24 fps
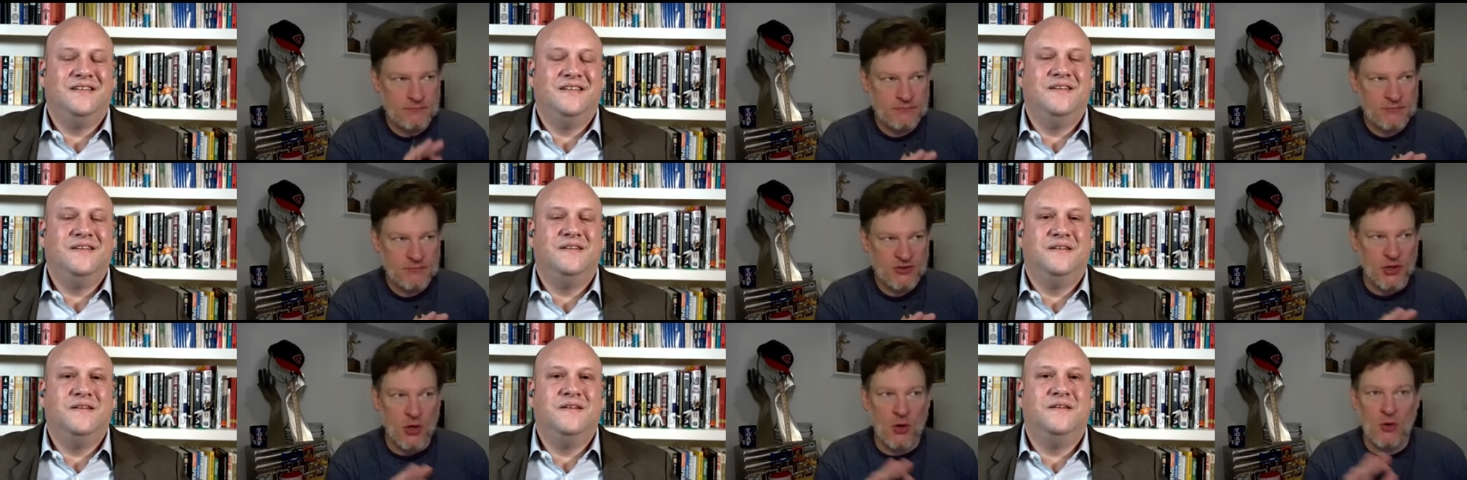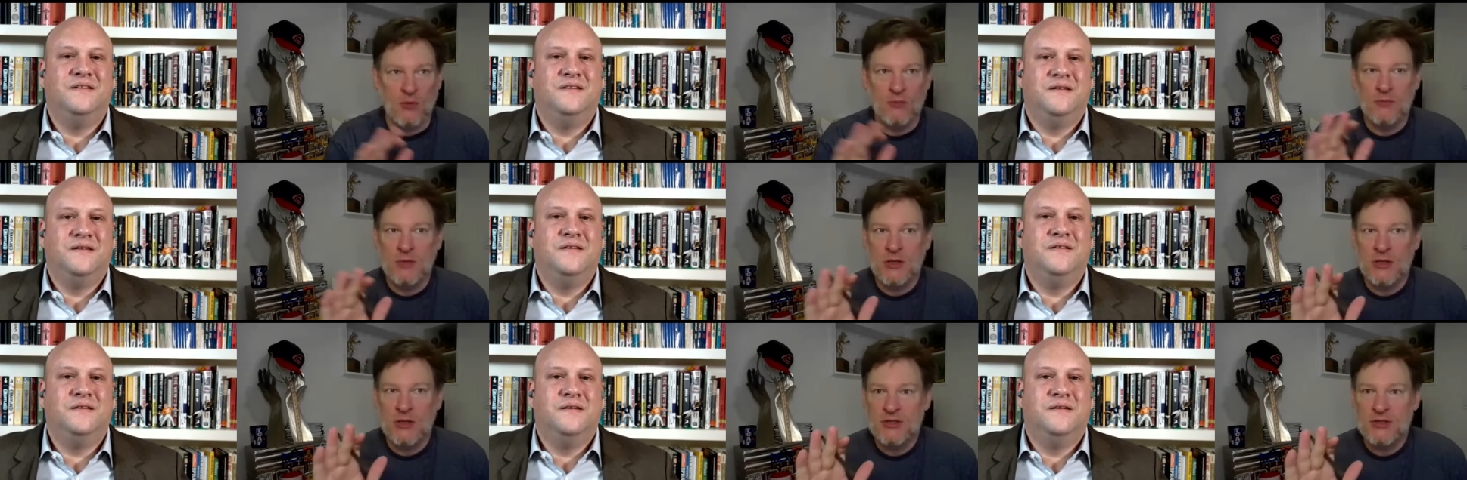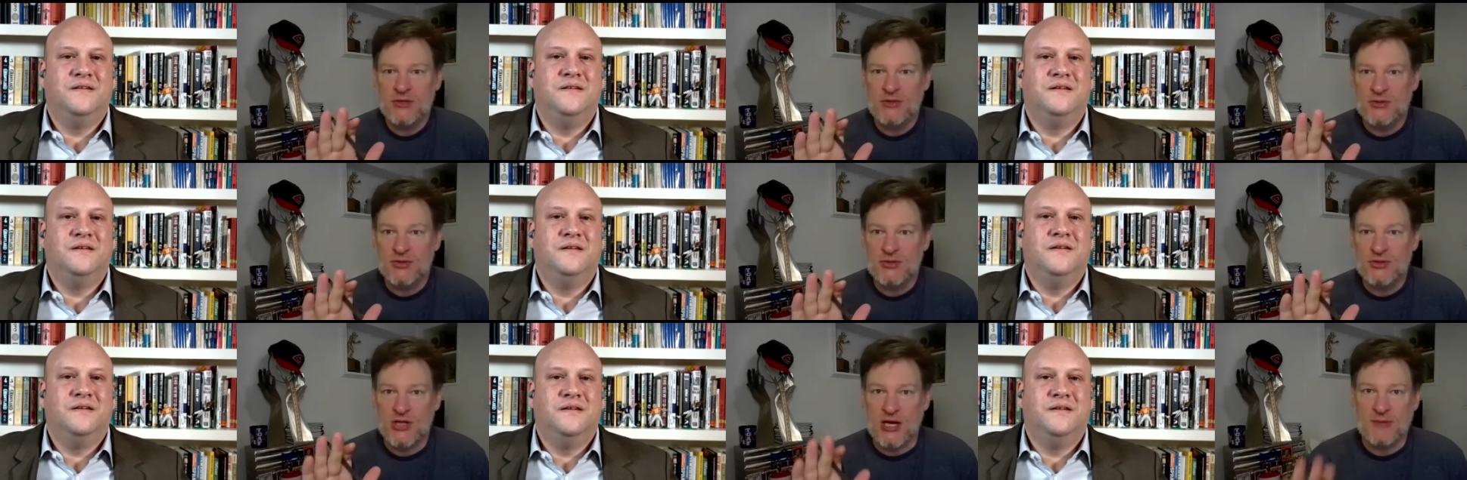Speaker 1: so
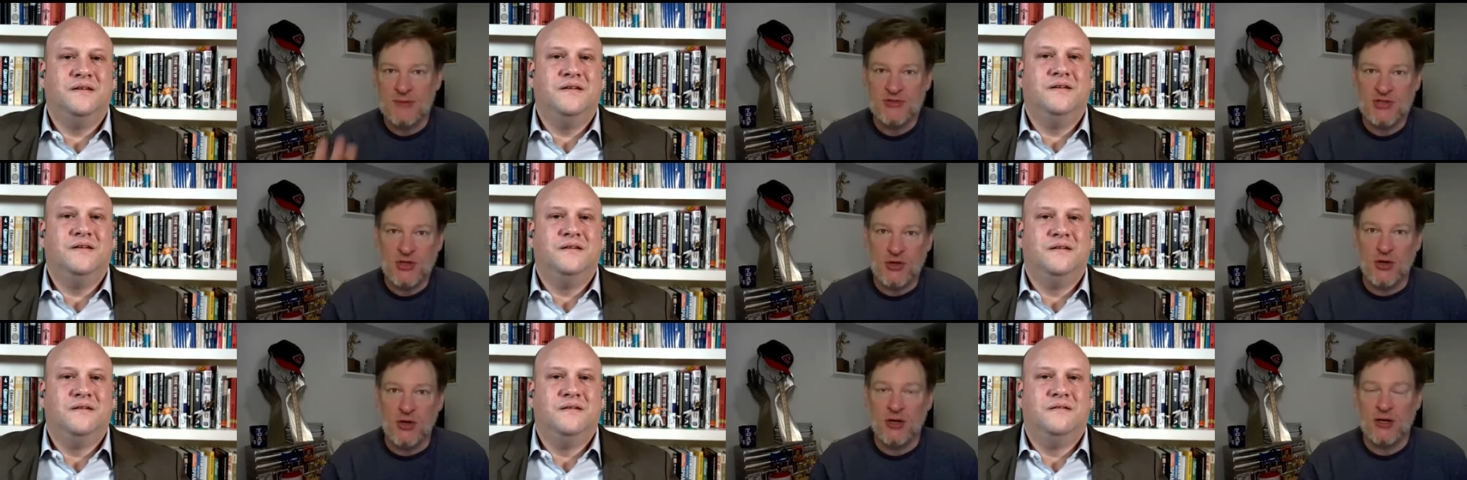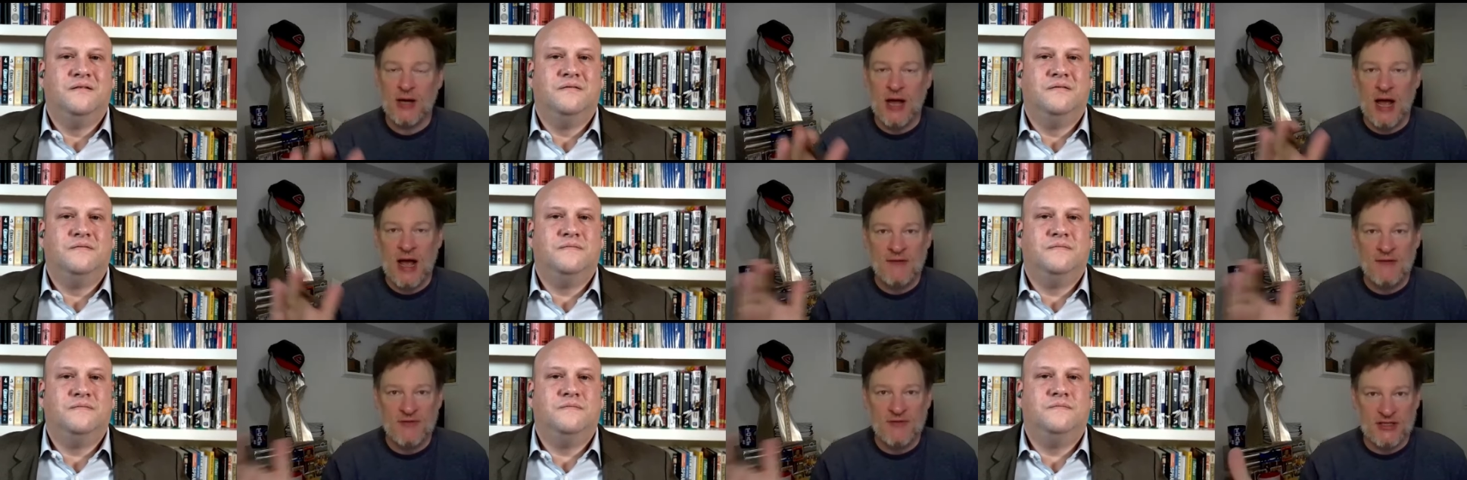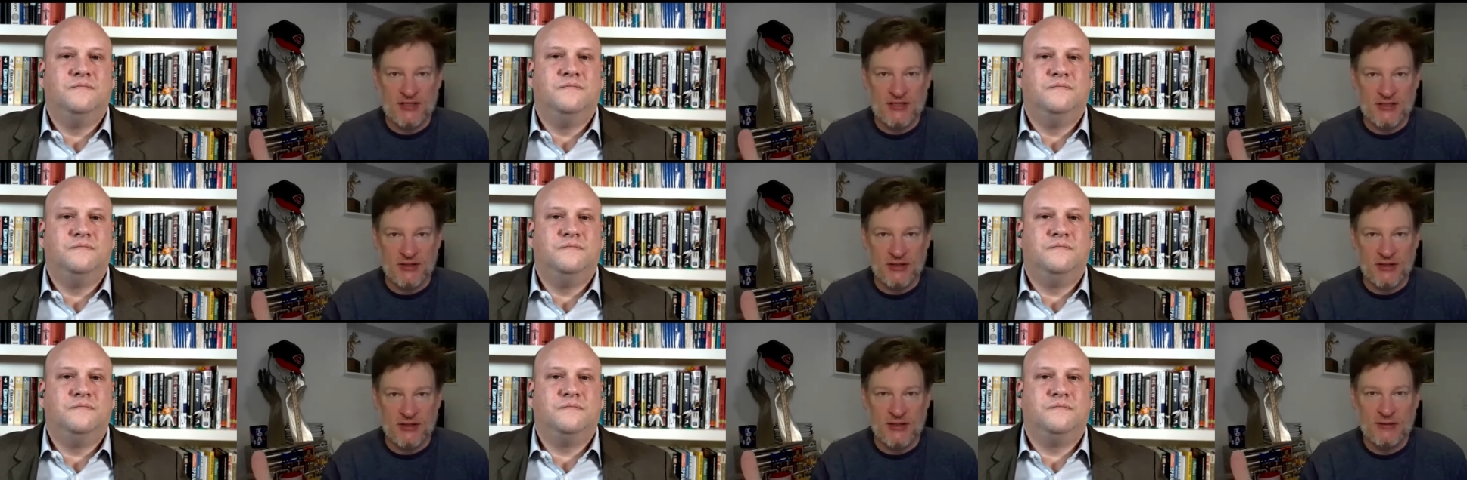James Cook,
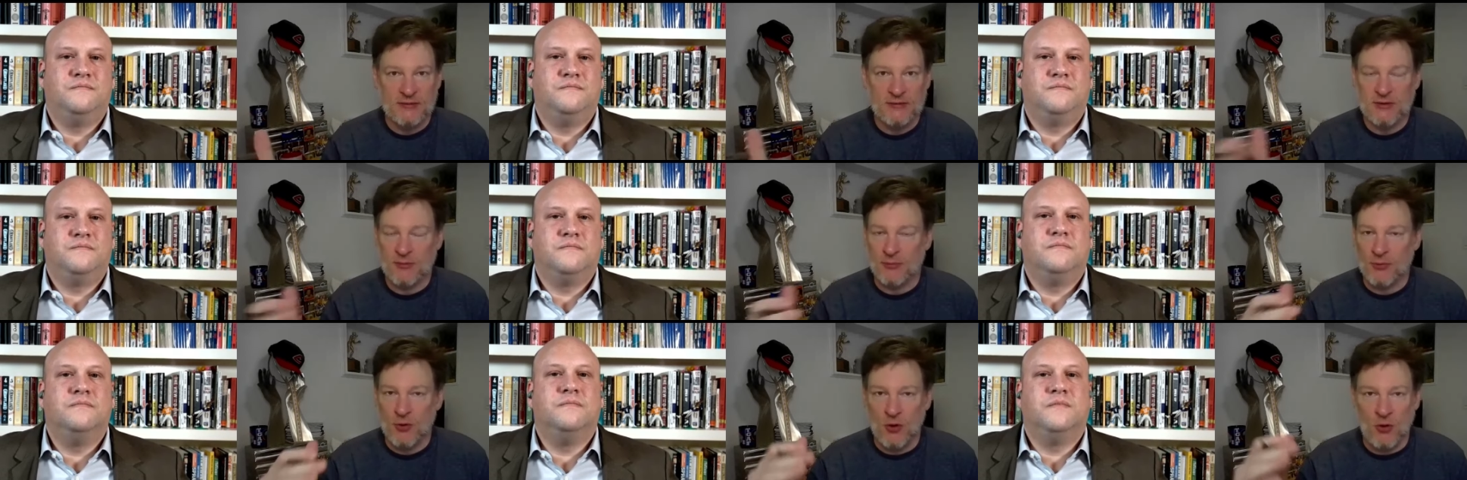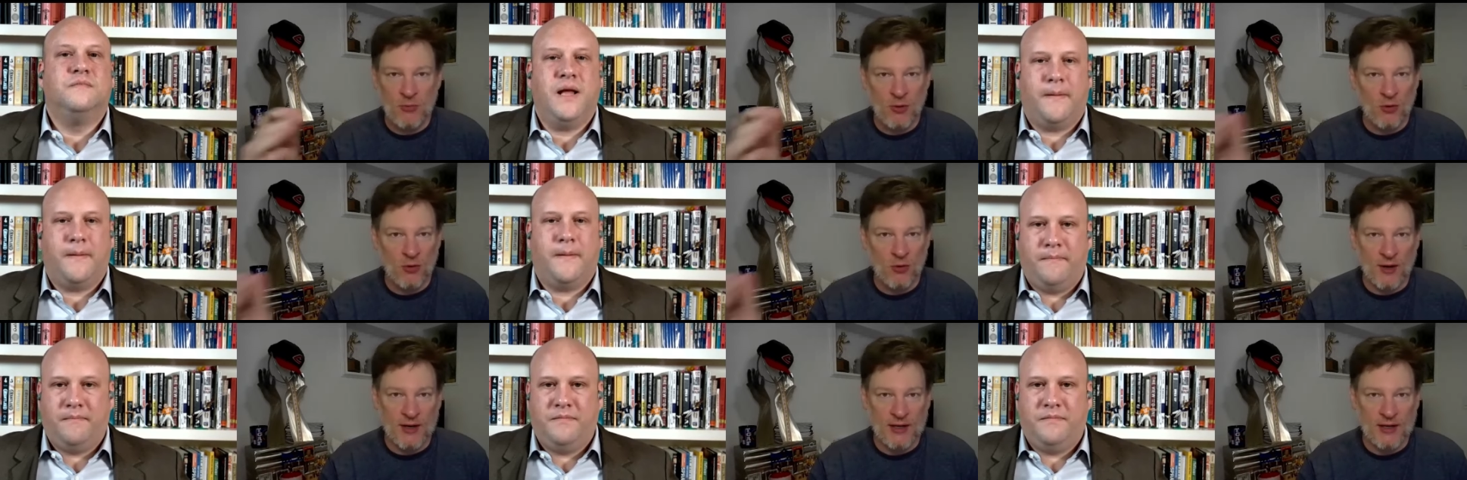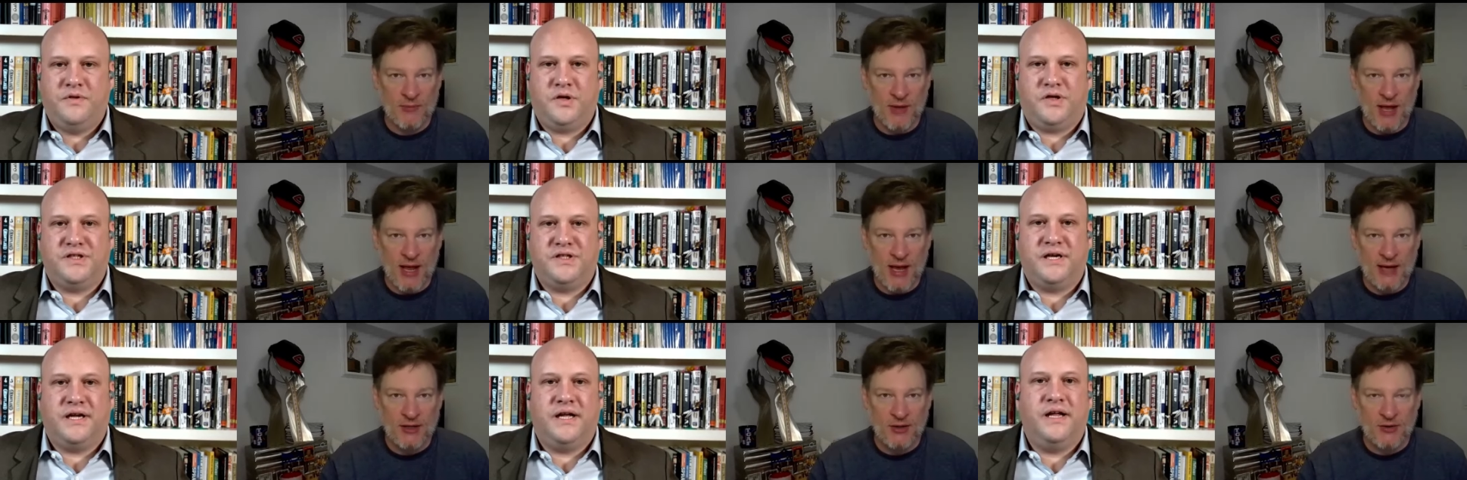obviously the Pro yeah, Bowl running
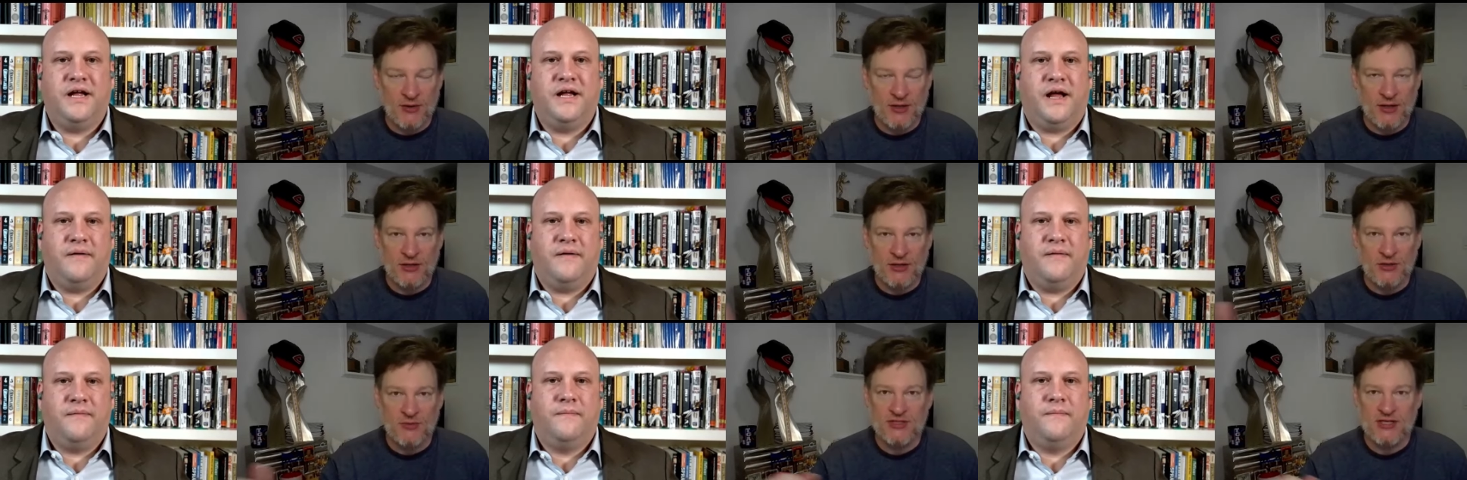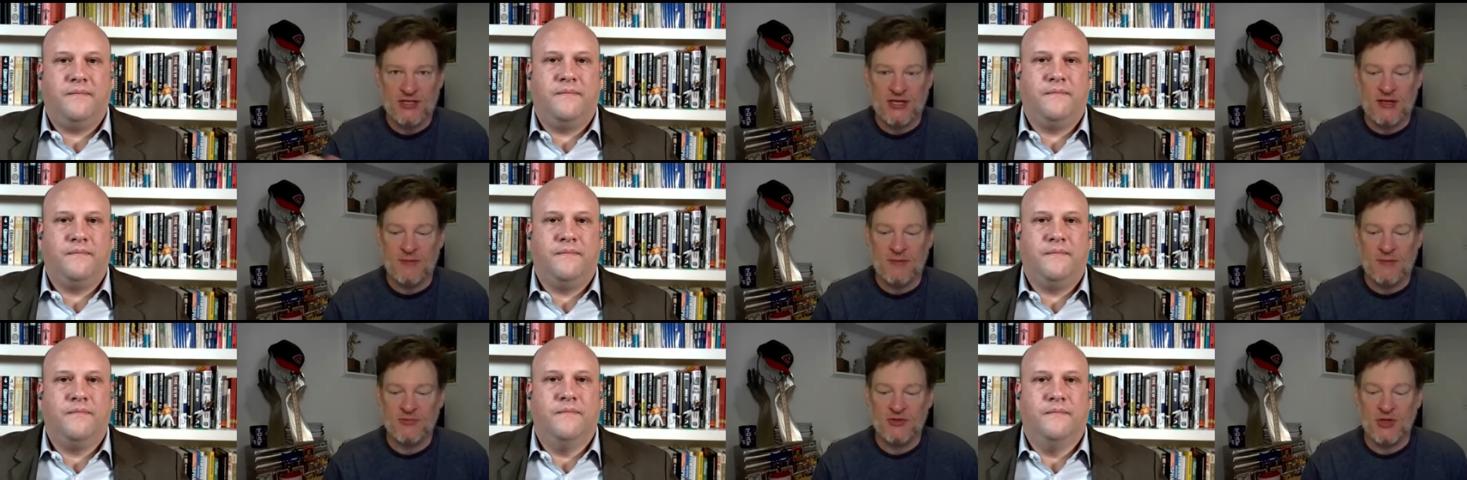back, you're going to use him.